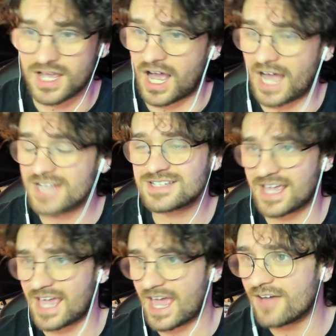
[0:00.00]
I'd say
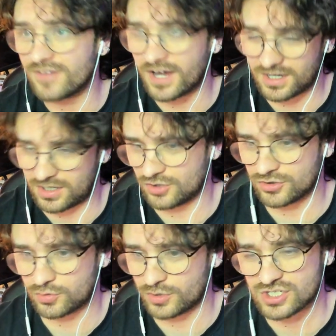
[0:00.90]
ever on
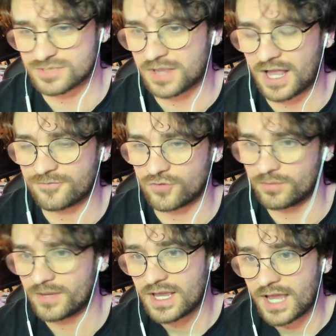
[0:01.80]
Twitch's platform,
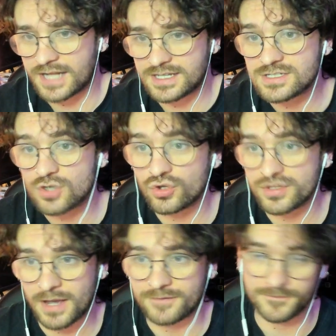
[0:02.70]
and he's called them
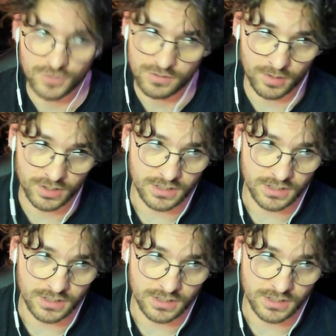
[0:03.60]
out for viewbotting